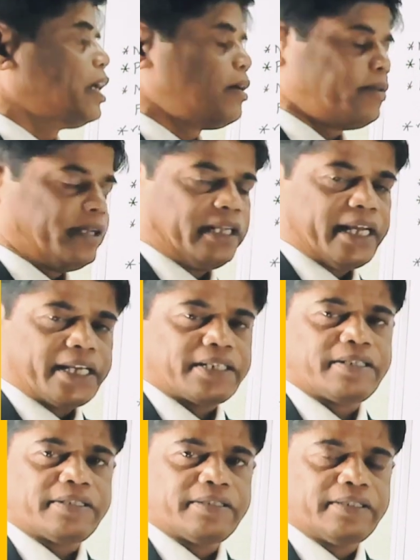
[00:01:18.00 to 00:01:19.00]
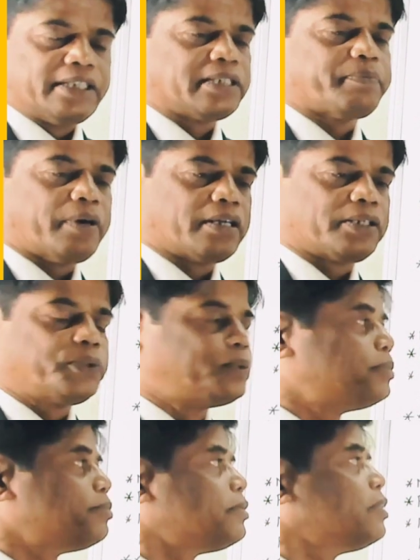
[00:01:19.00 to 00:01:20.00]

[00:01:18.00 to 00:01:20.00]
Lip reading: Now next, this part 2.